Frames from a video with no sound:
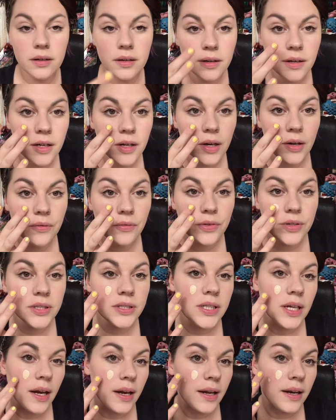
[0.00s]
Going to go in for a
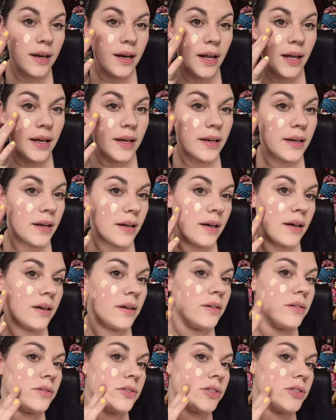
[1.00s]
second layer
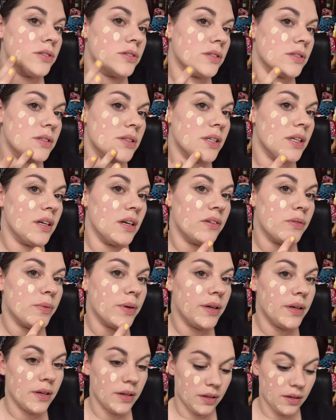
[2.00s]
now just to see if
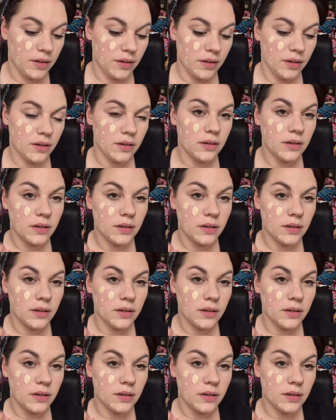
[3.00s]
we can